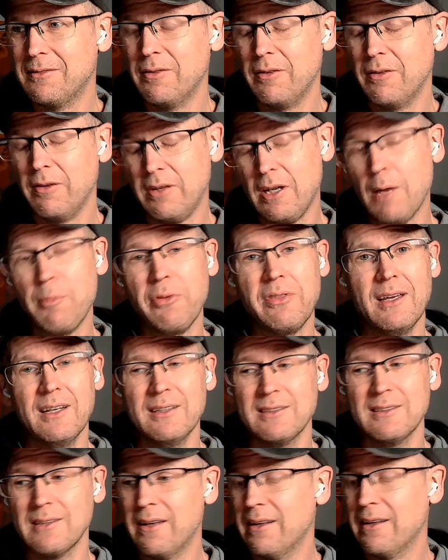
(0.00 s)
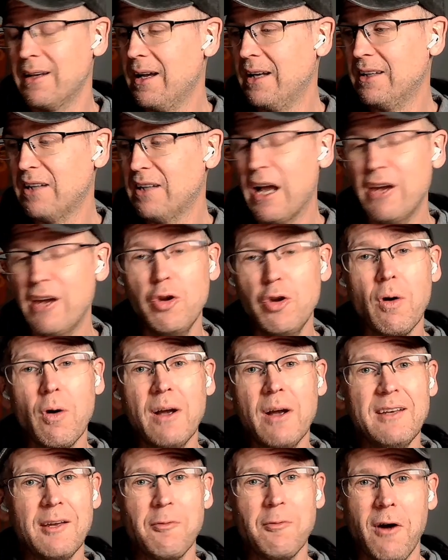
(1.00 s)
A couple things. I knew I
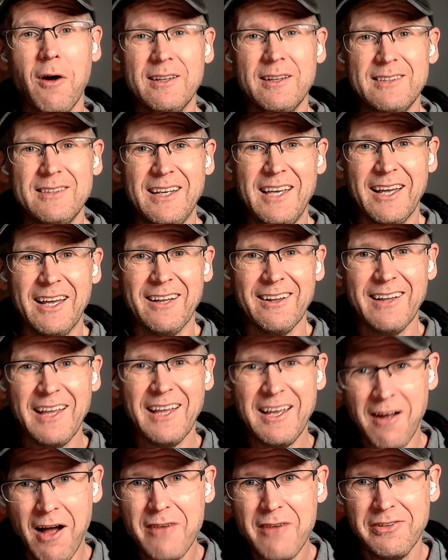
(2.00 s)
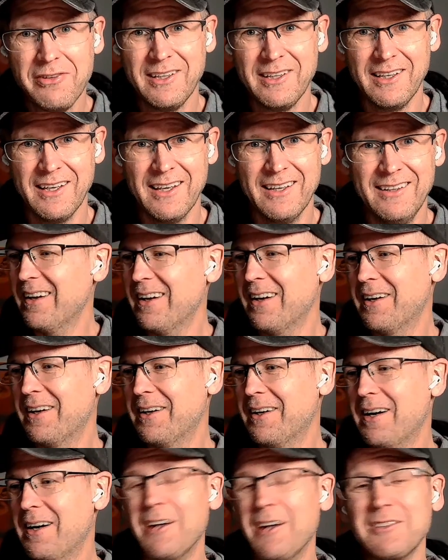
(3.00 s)
didn't want to get laid off again.
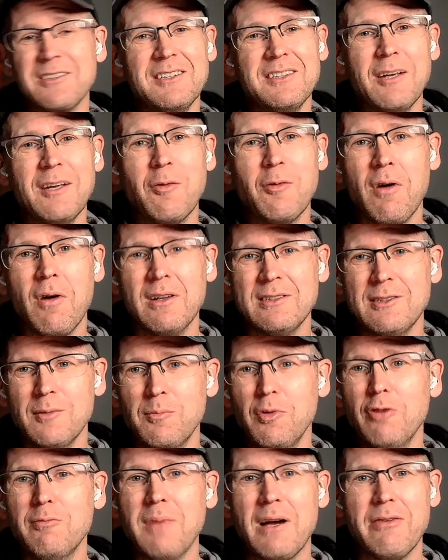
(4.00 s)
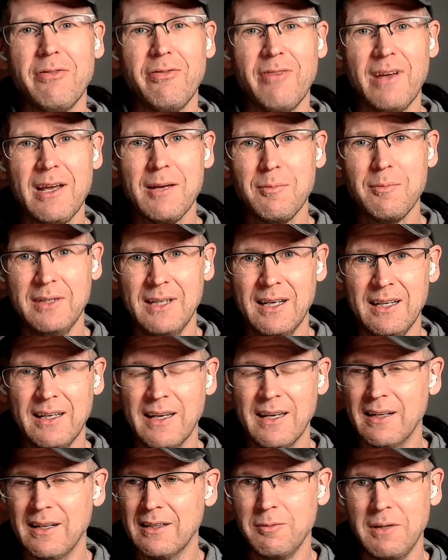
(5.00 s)
I also didn't want to move my family
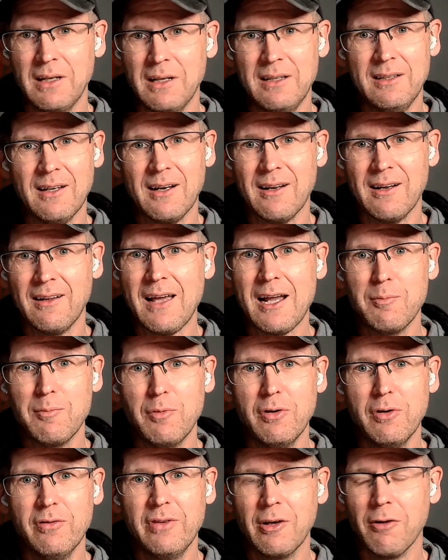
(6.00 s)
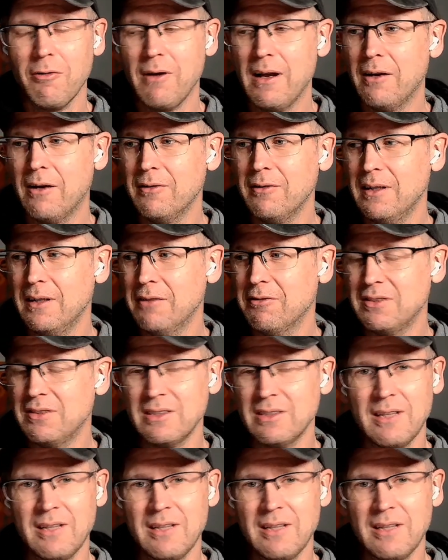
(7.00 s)
again because we had done a lot of moving around and was just